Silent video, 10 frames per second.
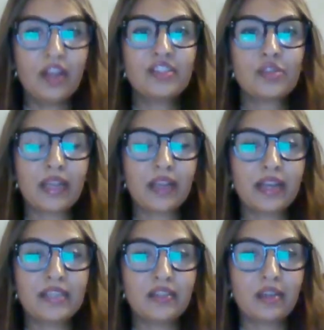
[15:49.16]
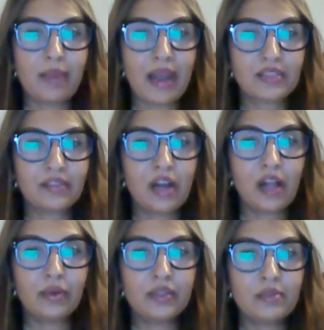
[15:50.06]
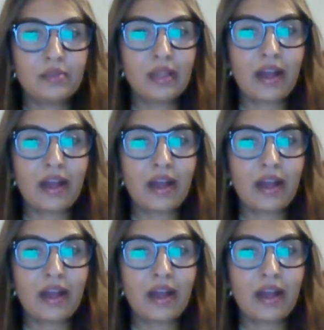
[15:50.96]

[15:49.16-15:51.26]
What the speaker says: So recognizing the impacts of colorism